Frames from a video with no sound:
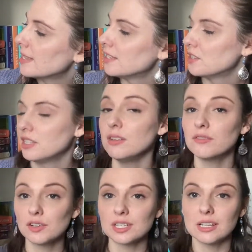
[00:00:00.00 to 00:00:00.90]
This is
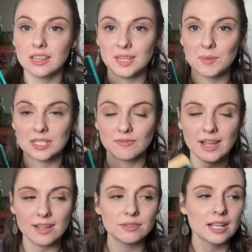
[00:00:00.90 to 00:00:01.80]
the first in the Themis
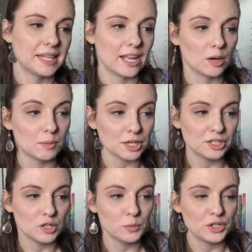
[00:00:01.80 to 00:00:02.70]
files, but they are
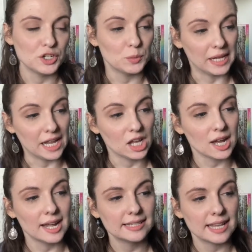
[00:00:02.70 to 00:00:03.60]
book two, which is Waking
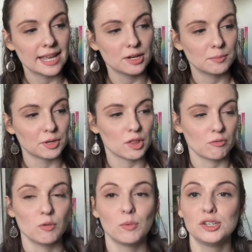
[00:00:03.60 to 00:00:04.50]
Gods, and book
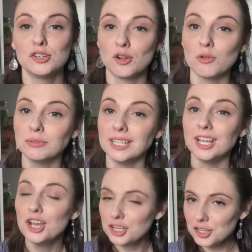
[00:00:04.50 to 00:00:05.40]
three, which is
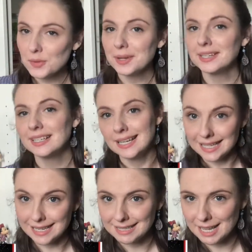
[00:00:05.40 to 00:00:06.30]
Only Human.
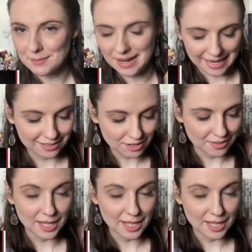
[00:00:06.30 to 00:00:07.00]
I need to get my hands